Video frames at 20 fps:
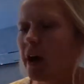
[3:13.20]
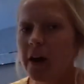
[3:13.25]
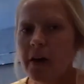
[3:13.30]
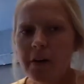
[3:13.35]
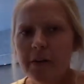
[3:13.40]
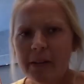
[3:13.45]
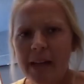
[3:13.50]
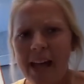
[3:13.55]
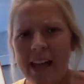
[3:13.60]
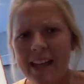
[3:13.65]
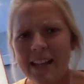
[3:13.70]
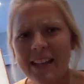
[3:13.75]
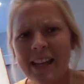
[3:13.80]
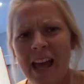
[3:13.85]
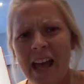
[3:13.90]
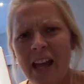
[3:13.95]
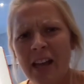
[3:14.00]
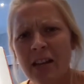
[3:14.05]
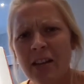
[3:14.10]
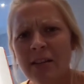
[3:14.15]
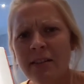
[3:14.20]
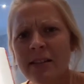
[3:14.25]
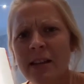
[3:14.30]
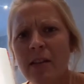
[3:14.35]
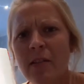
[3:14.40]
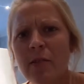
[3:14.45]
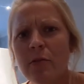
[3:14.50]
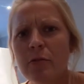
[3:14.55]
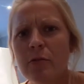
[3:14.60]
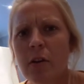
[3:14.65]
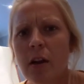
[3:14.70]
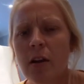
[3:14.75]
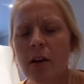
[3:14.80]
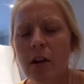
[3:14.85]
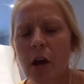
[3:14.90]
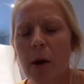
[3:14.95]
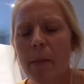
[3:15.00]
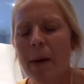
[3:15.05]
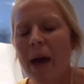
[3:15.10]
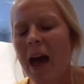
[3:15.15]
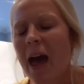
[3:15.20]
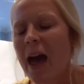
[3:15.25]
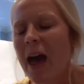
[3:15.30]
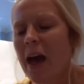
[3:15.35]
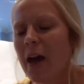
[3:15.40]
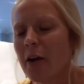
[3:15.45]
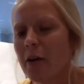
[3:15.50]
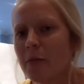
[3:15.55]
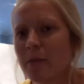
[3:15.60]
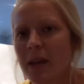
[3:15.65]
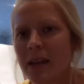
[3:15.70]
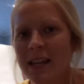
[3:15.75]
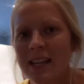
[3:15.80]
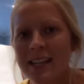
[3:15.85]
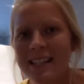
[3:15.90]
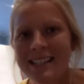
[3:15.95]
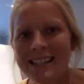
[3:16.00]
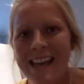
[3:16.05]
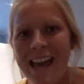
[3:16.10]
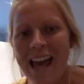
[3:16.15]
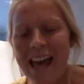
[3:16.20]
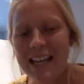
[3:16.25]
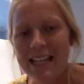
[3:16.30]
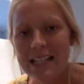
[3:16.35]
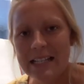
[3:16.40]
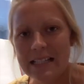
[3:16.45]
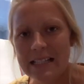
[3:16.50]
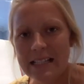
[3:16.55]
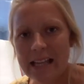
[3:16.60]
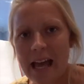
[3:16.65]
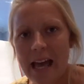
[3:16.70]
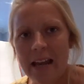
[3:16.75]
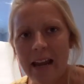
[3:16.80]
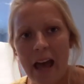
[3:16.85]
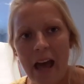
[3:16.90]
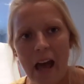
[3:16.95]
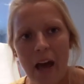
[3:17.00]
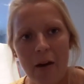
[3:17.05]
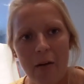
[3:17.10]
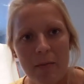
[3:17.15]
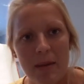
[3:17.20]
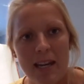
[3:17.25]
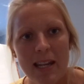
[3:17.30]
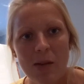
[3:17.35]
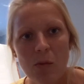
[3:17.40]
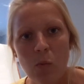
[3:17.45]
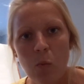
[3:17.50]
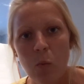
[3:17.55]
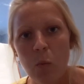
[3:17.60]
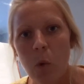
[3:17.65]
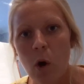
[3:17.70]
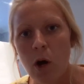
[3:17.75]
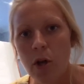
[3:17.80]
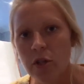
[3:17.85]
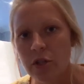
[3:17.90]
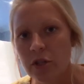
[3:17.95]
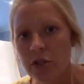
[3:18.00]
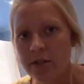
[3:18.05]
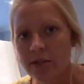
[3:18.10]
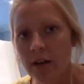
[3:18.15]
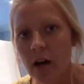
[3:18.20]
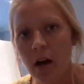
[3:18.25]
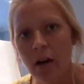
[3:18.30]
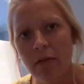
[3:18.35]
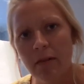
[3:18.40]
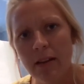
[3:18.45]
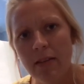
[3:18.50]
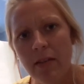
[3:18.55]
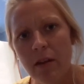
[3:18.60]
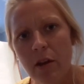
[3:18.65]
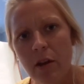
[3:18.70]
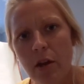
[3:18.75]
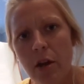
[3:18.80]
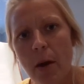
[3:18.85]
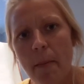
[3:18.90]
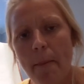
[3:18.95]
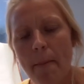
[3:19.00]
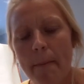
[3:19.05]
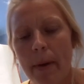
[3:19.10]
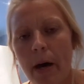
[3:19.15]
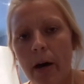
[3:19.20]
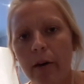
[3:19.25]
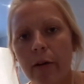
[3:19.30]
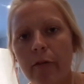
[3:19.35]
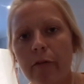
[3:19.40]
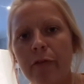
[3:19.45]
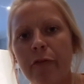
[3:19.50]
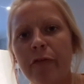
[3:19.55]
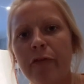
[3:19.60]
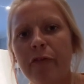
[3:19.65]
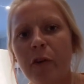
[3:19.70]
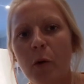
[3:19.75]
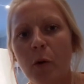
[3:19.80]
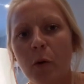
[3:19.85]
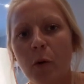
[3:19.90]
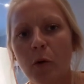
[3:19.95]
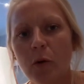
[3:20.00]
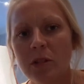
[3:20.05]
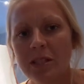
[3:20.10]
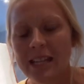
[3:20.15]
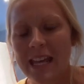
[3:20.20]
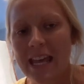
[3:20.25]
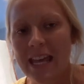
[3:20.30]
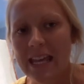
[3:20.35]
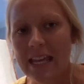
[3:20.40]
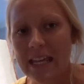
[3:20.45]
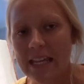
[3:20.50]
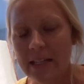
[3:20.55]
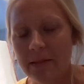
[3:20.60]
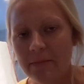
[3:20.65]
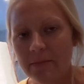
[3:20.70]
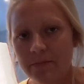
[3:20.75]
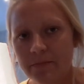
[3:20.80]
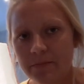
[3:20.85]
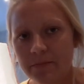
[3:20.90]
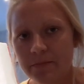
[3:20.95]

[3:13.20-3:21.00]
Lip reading: Okay, can you tell your grown-up how many tens and how many ones are in the number 14?